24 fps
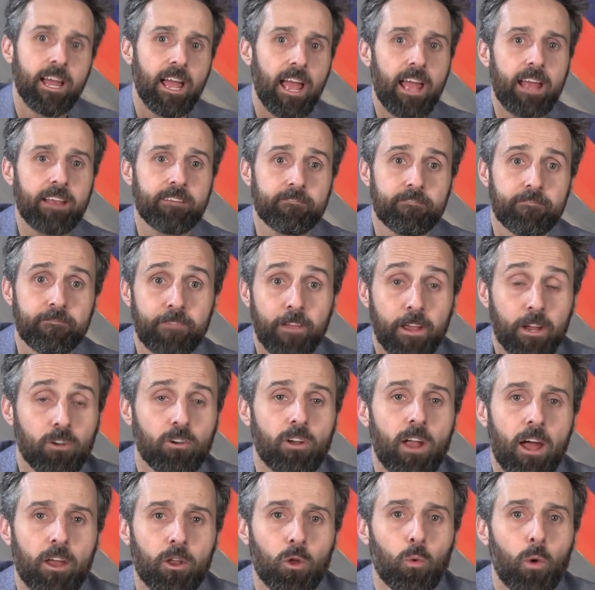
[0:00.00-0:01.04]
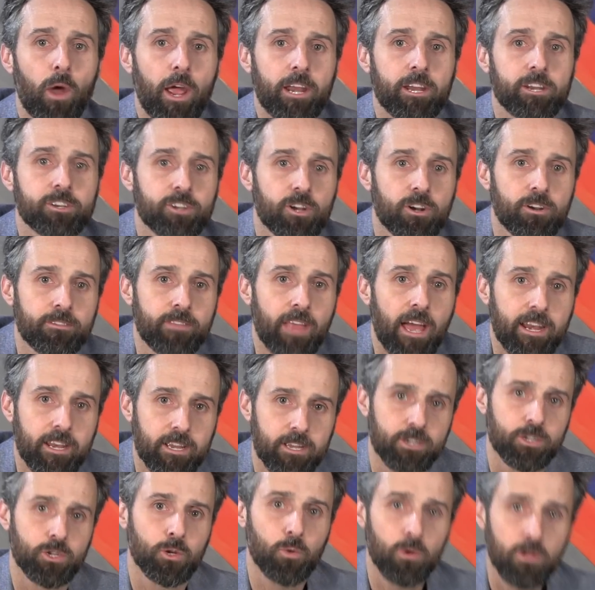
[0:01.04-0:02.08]
and figure out a way to turn that
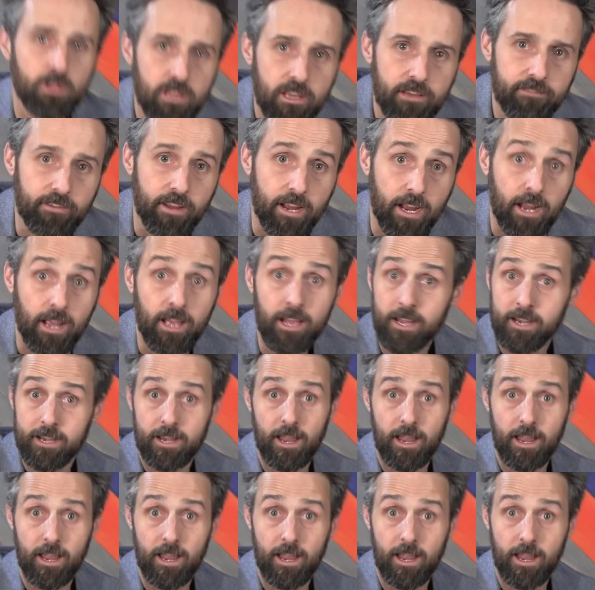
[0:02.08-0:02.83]
into a living.